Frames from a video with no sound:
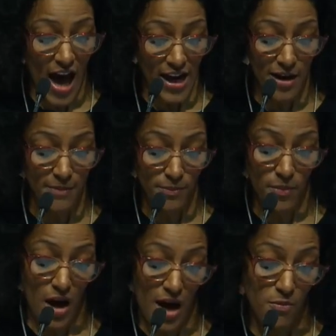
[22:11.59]
and
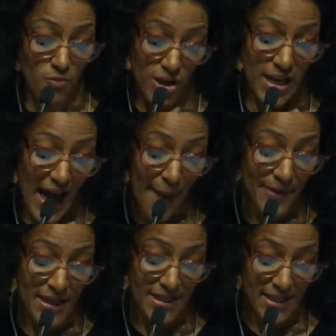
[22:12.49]
I'm really
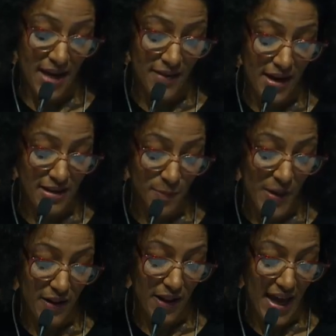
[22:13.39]
happy to say this,
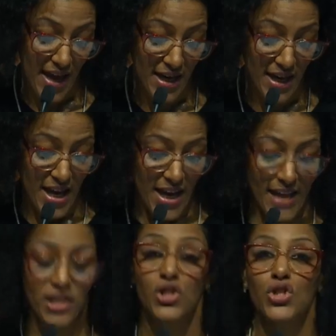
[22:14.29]
but like,
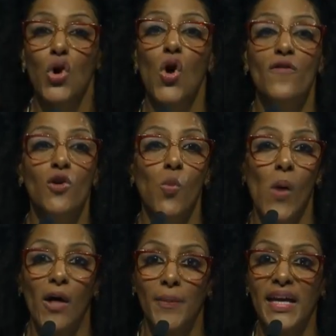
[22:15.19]
it's so
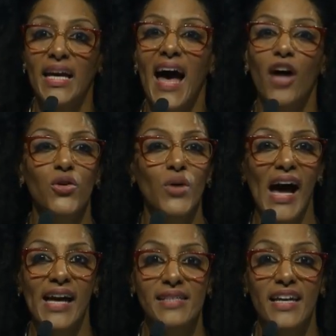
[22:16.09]
overwhelming how you
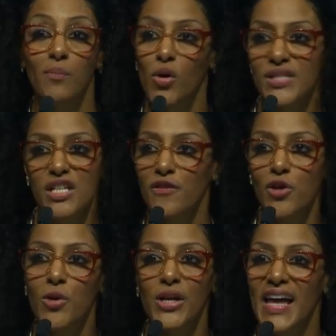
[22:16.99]
guys, like most of
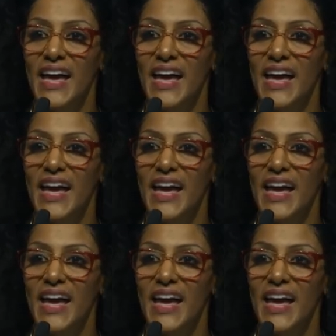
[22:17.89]
you were